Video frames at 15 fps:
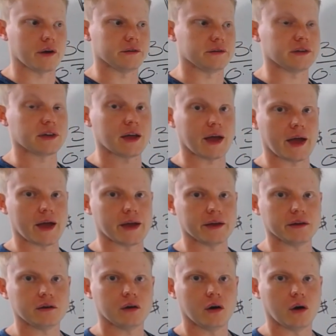
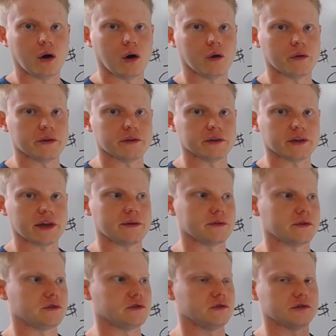decay, all indicate
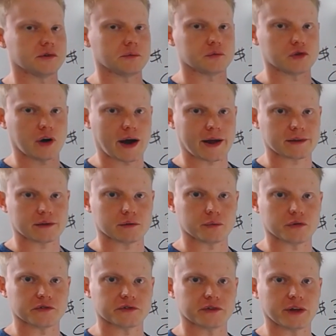that you'd subtract the
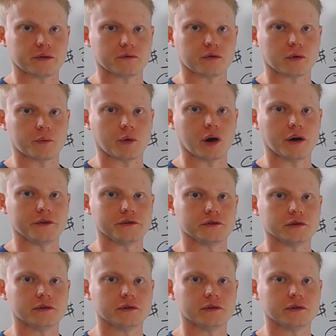percent from 100.